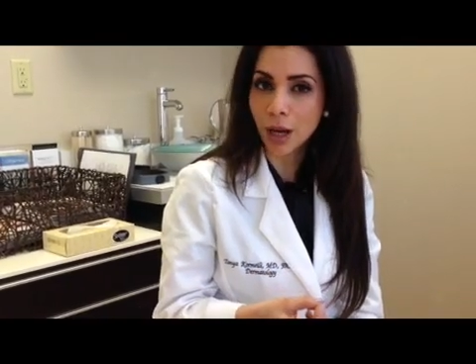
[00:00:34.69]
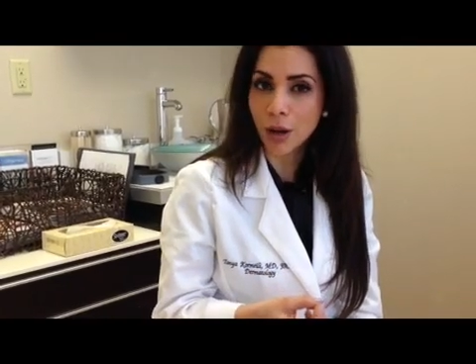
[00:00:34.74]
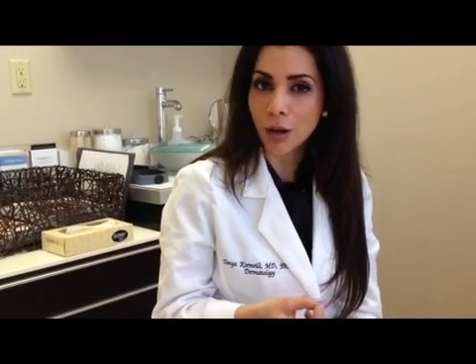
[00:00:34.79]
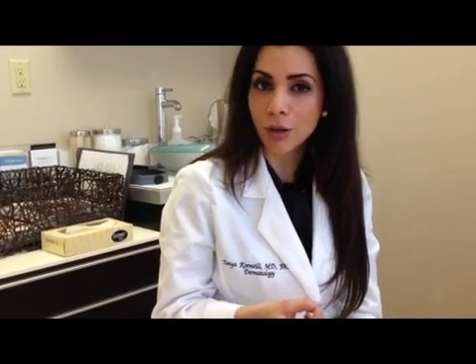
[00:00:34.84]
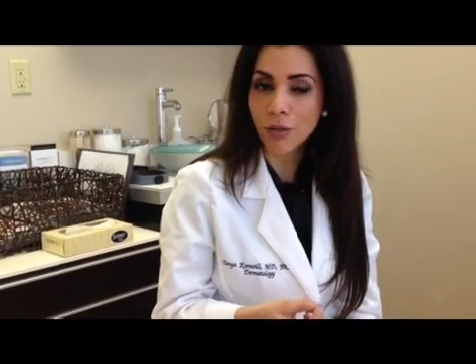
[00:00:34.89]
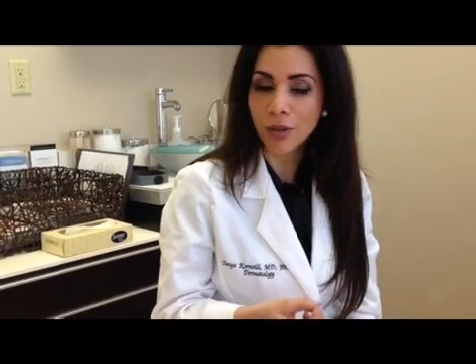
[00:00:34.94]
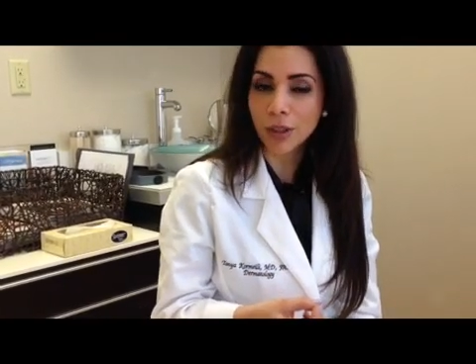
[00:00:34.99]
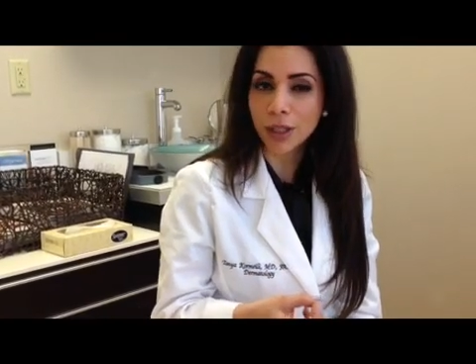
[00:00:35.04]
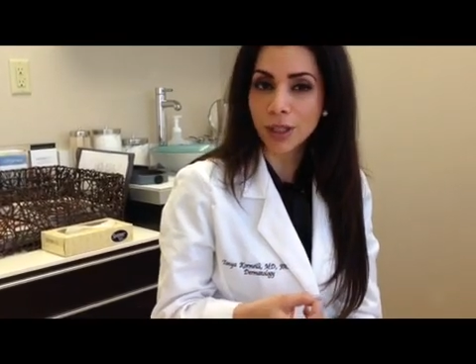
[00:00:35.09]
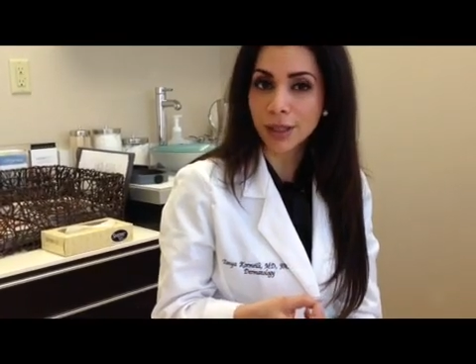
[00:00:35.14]

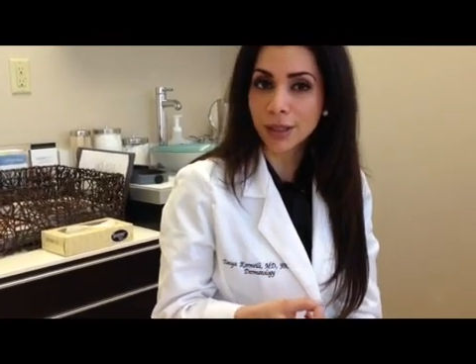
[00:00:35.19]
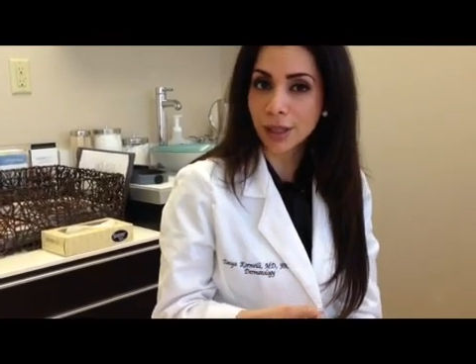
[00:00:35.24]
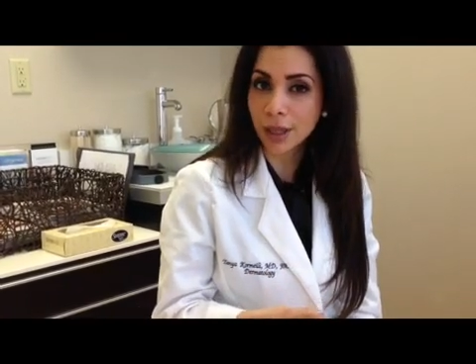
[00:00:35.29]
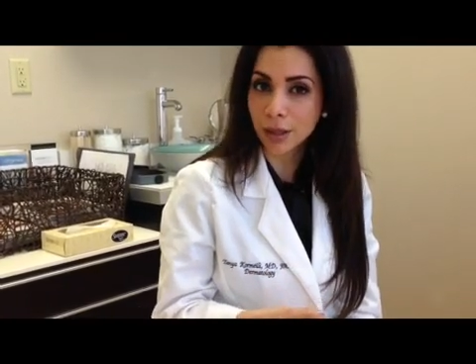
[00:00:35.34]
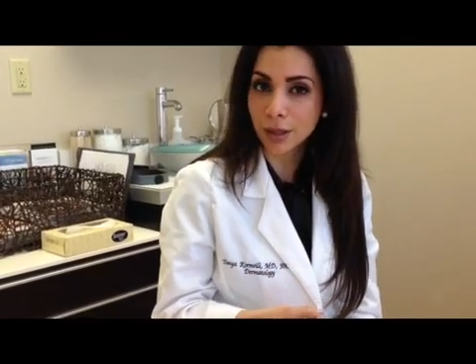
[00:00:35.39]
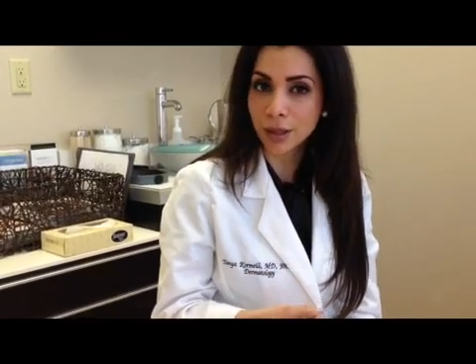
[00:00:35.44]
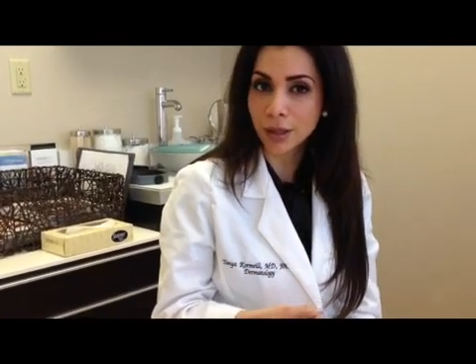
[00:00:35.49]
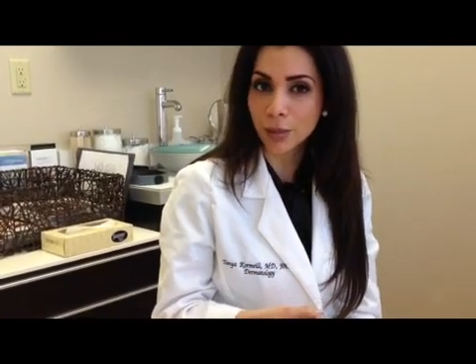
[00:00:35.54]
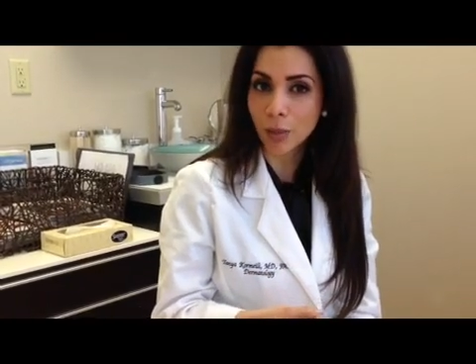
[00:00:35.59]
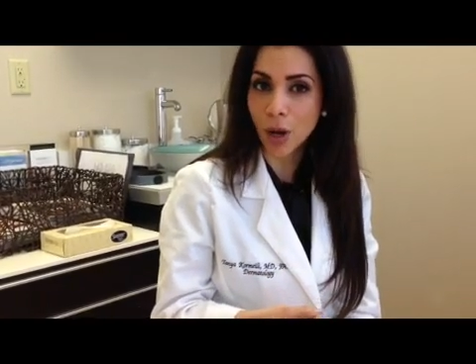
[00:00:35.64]
of a
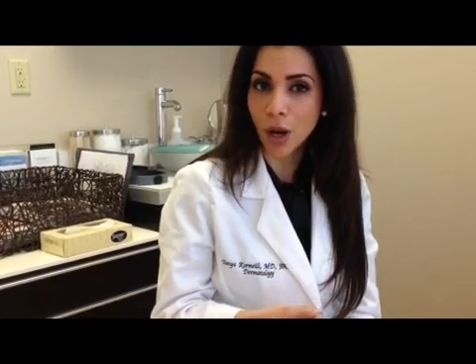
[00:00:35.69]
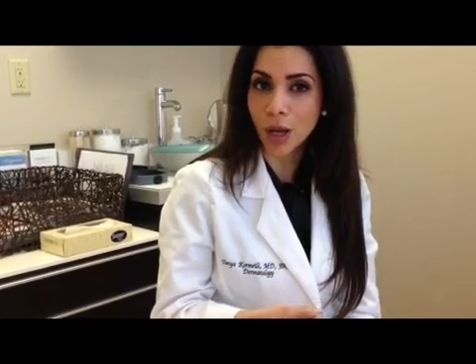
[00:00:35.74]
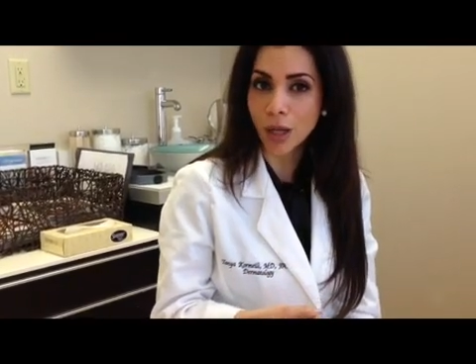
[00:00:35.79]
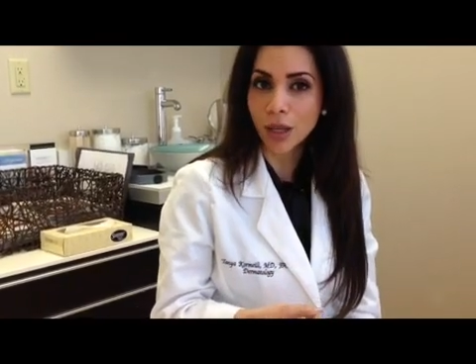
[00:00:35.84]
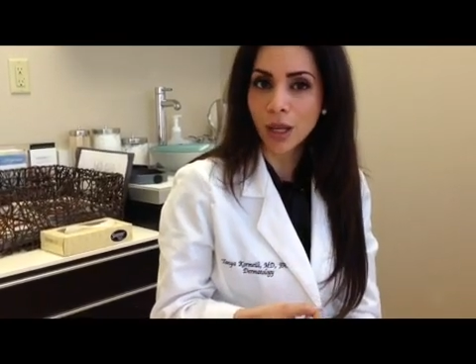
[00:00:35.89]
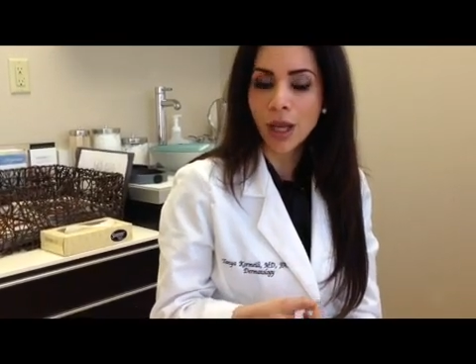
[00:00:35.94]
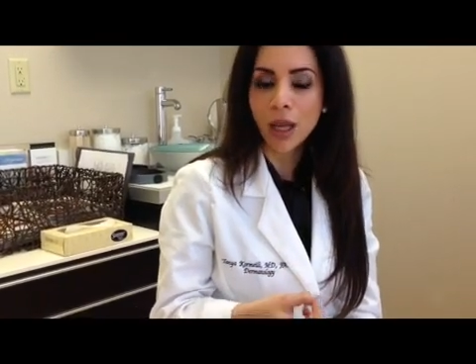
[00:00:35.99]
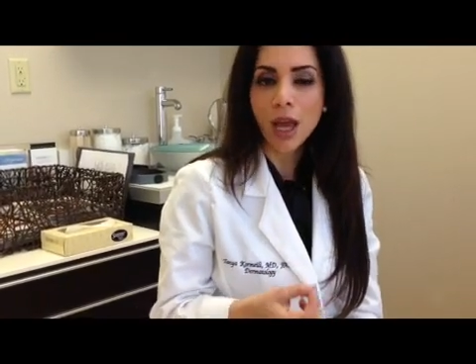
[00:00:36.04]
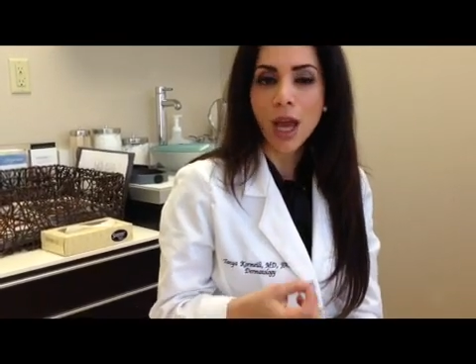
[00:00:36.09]
skin spot